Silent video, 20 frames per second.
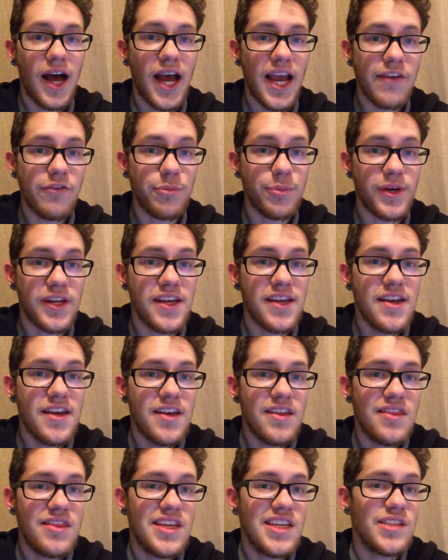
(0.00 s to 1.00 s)
Hi everybody,
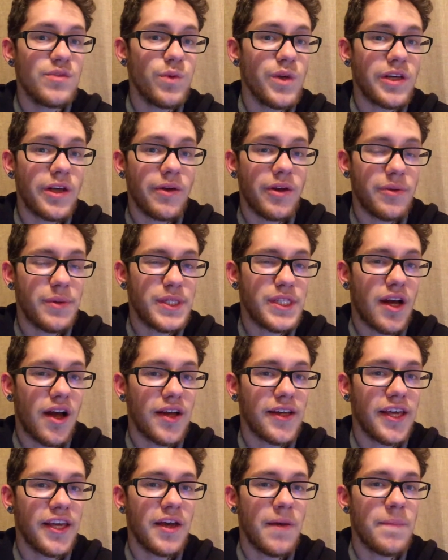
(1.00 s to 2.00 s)
this week I'm going to be
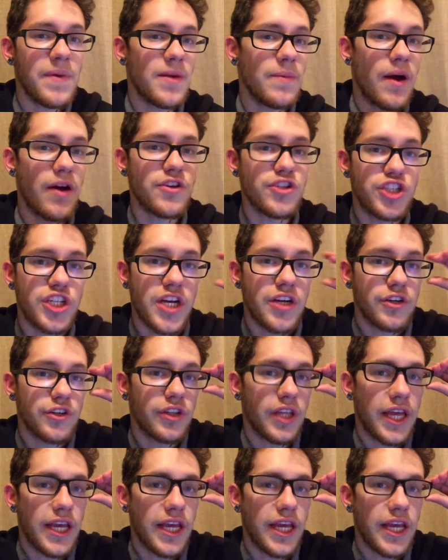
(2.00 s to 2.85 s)
talking a bit about gendered